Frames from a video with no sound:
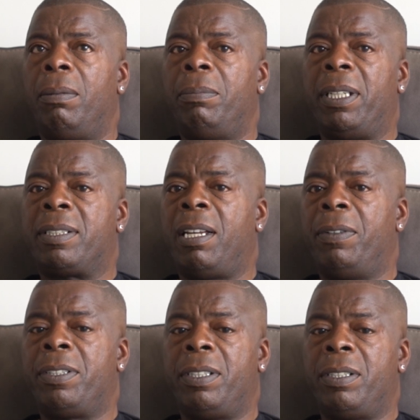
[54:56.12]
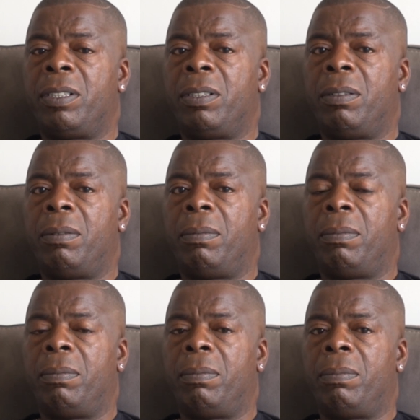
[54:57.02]
mixed heritage
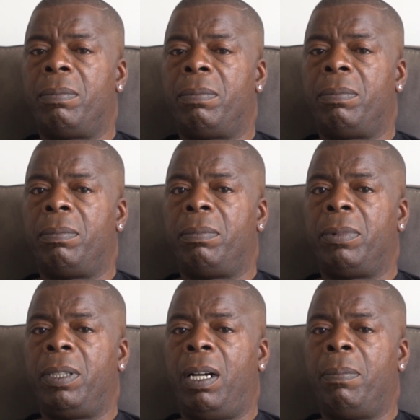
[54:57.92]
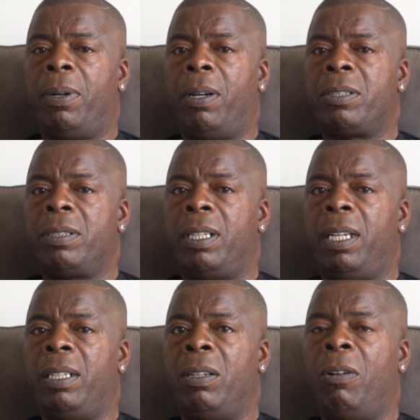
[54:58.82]
young person
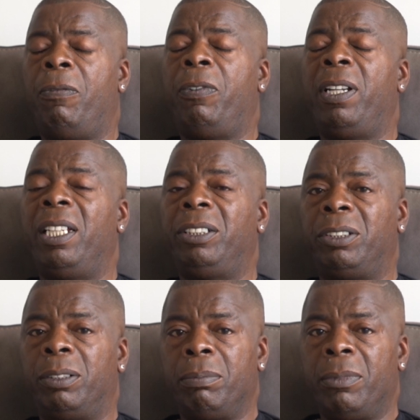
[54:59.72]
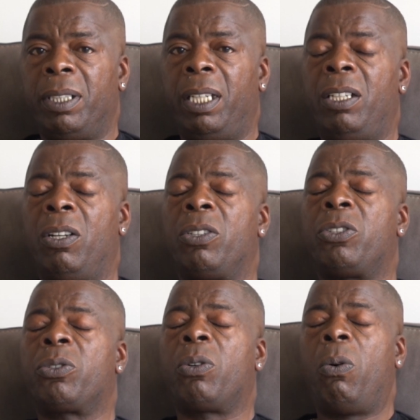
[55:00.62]
in her village, in her
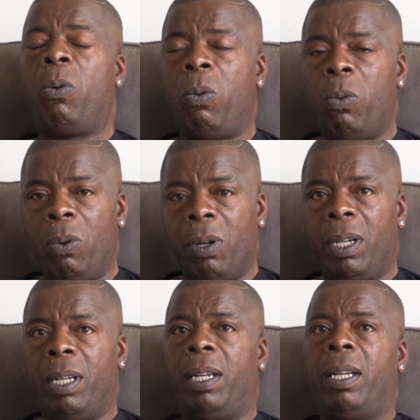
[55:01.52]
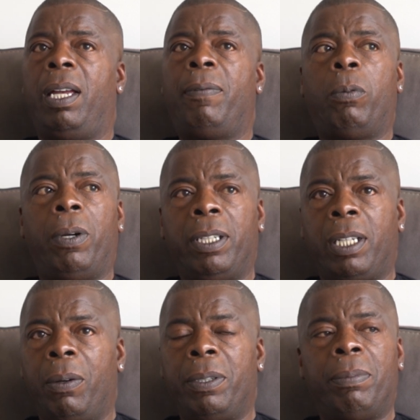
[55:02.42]
school, everywhere you
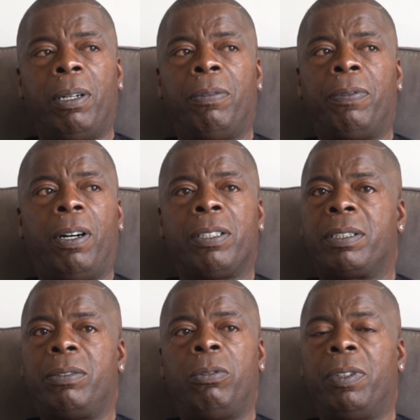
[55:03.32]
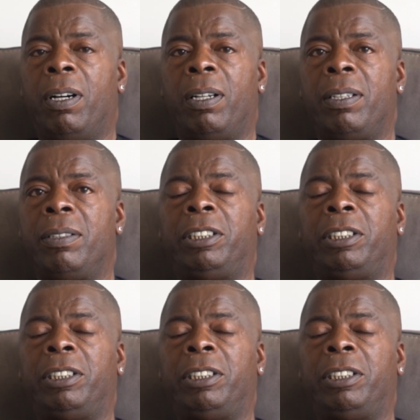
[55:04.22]
go in Belfast, Northern Ireland.